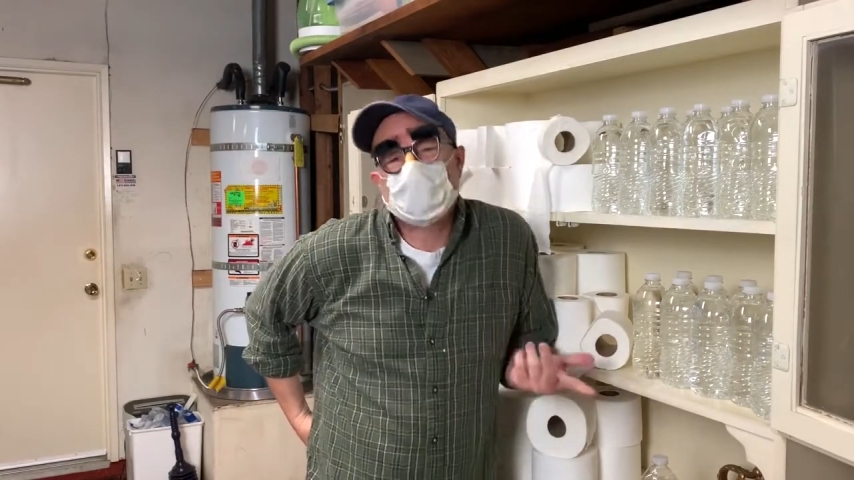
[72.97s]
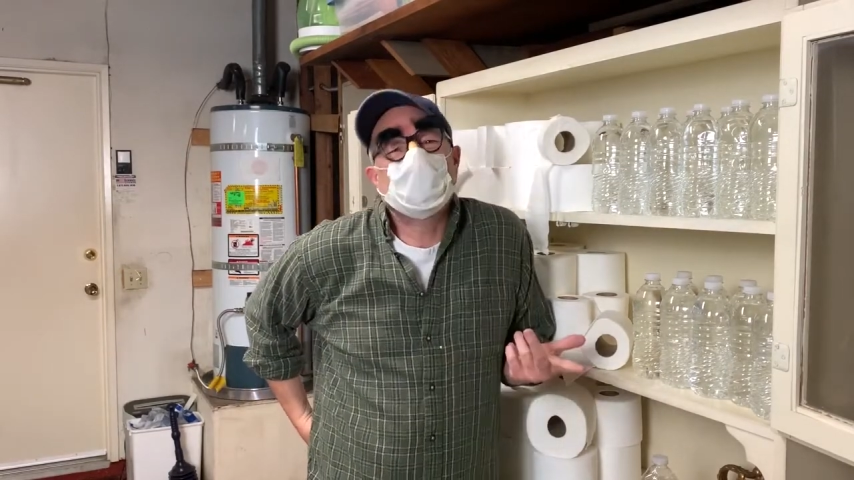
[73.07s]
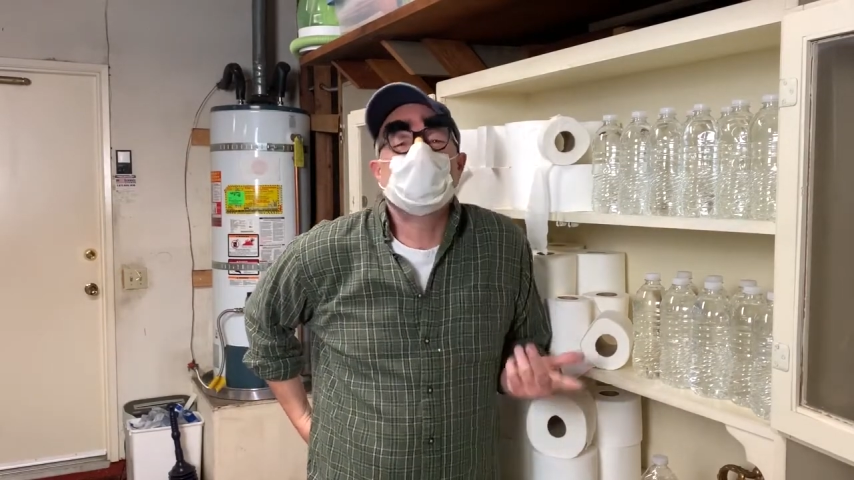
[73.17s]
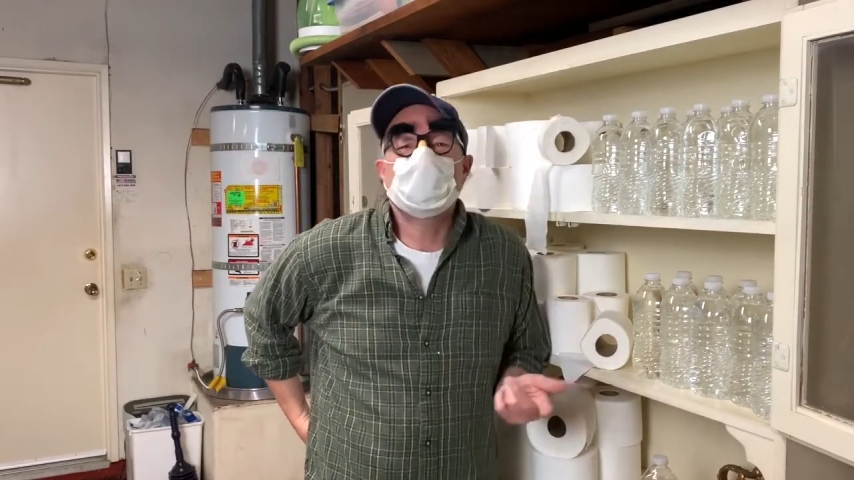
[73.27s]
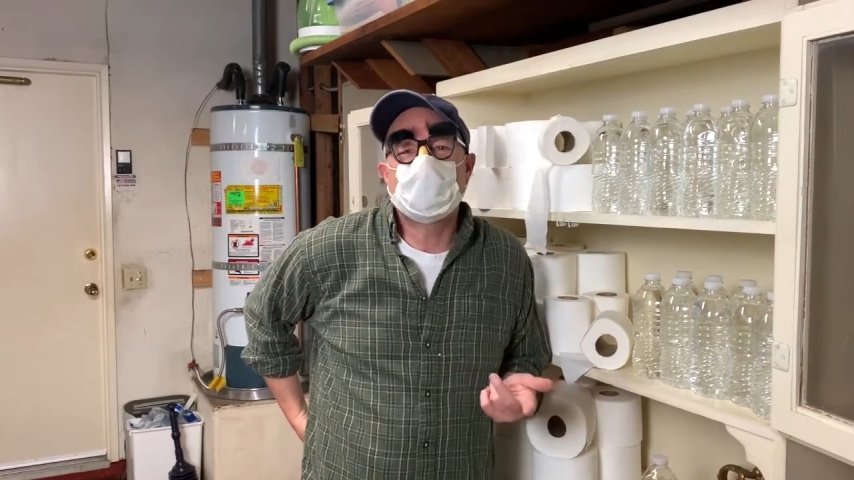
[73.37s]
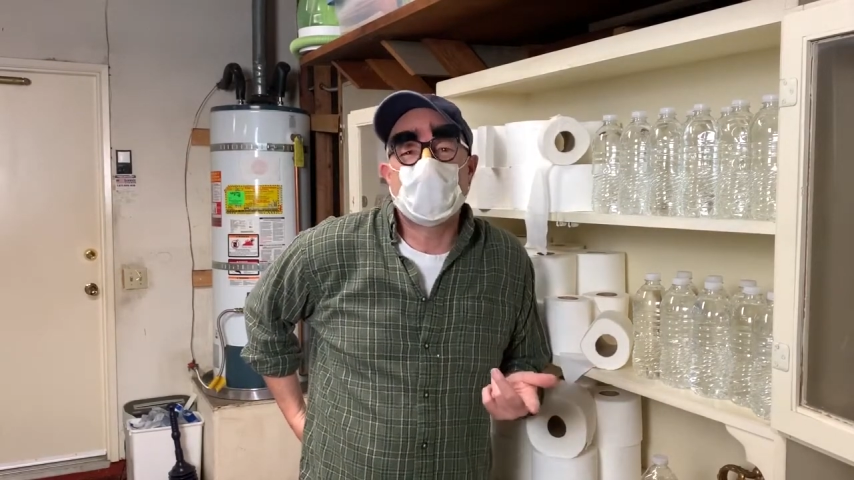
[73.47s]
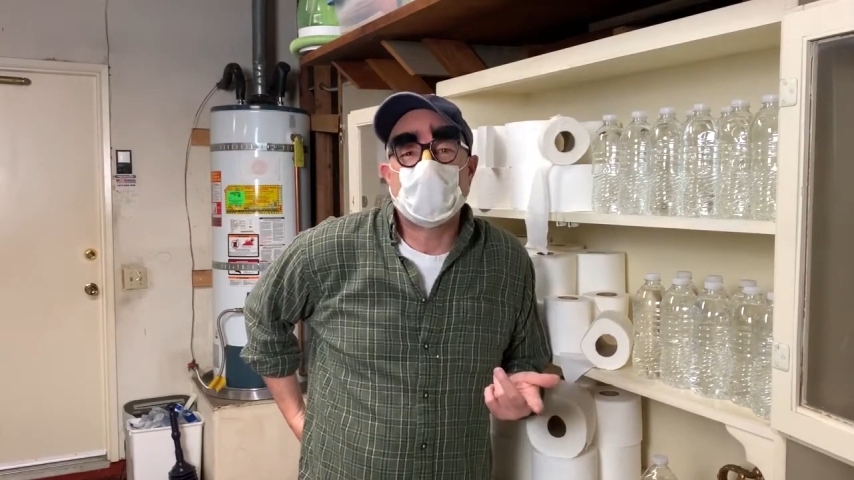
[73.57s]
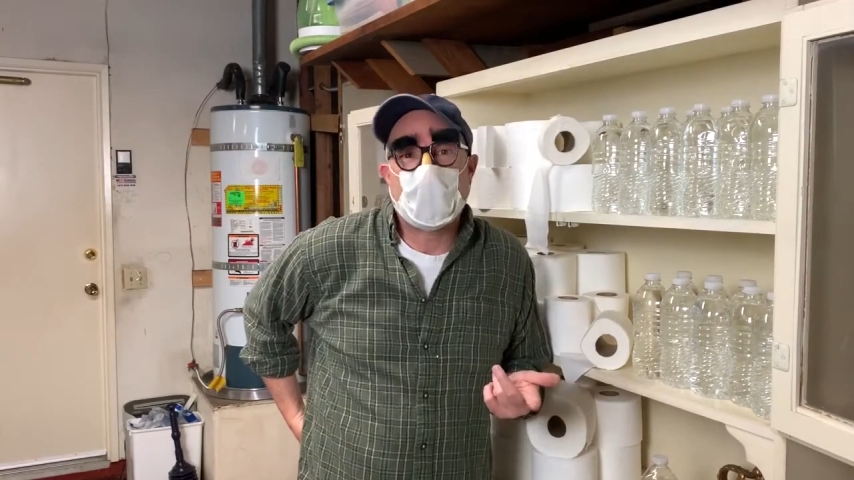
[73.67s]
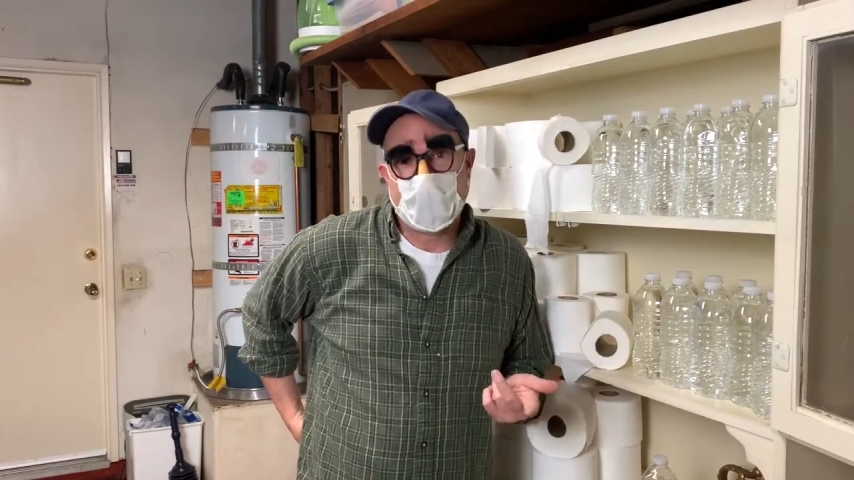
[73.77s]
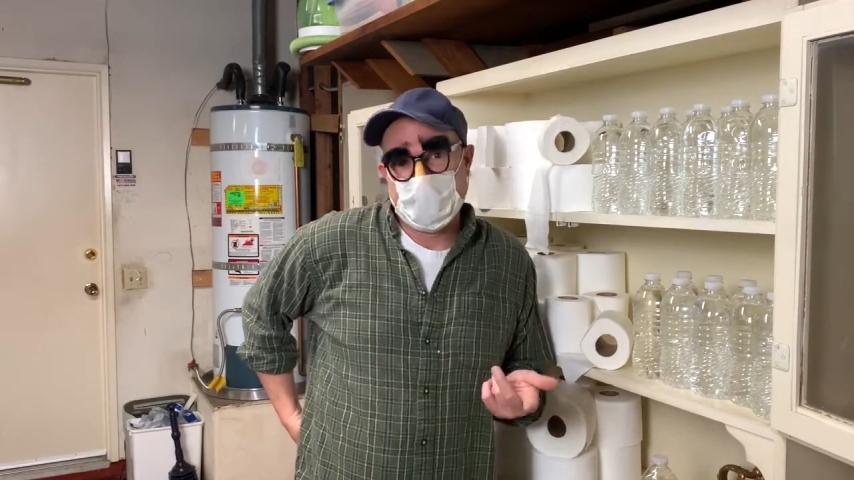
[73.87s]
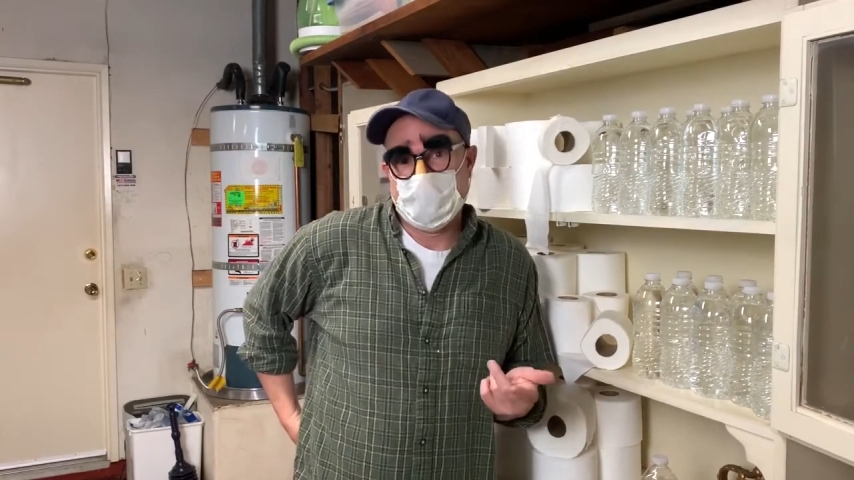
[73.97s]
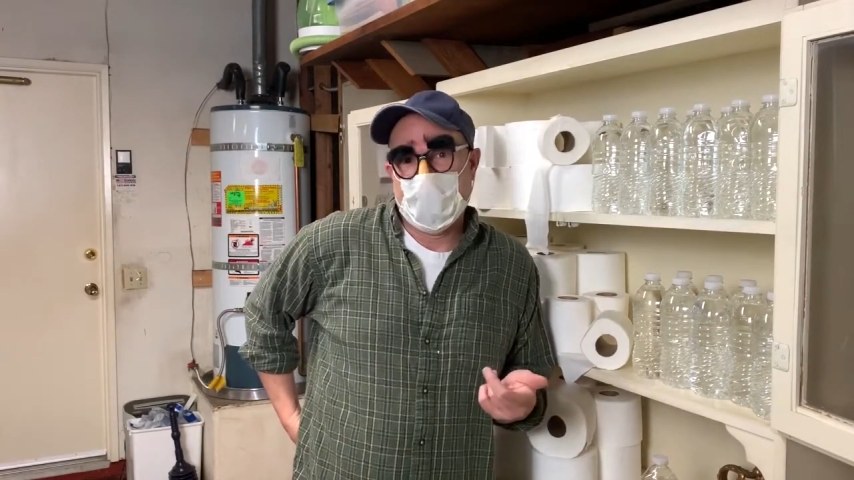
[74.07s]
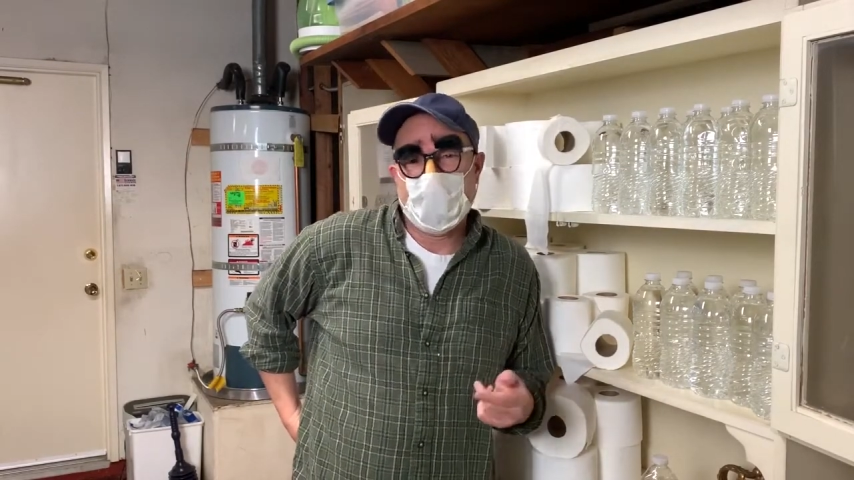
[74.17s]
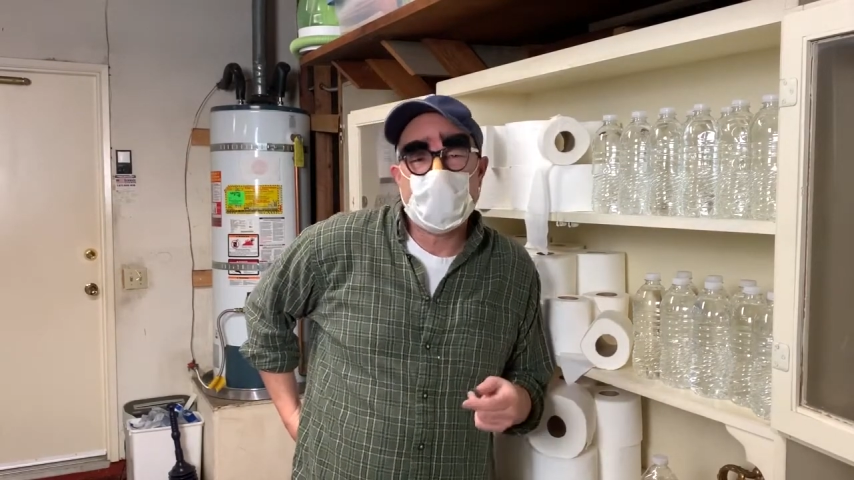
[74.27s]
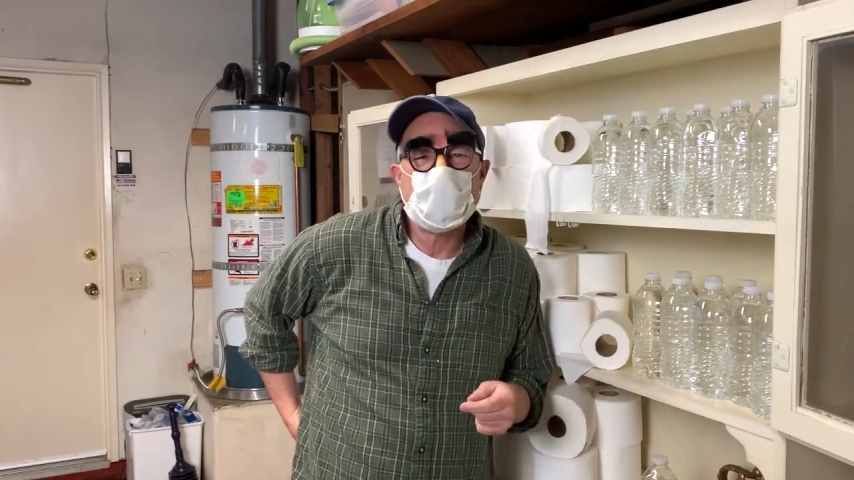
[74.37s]
do you say
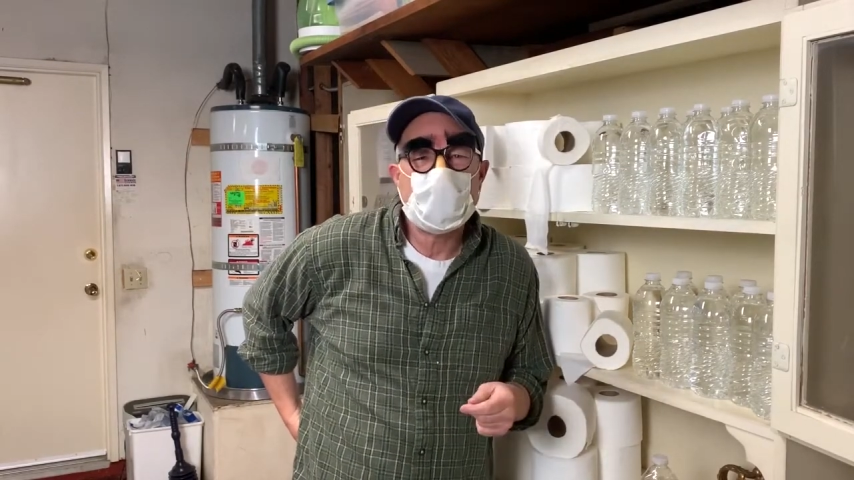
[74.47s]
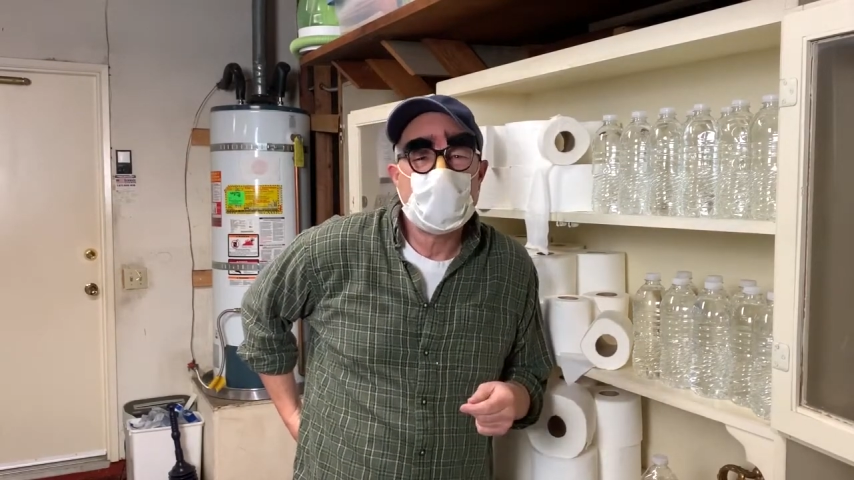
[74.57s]
ani?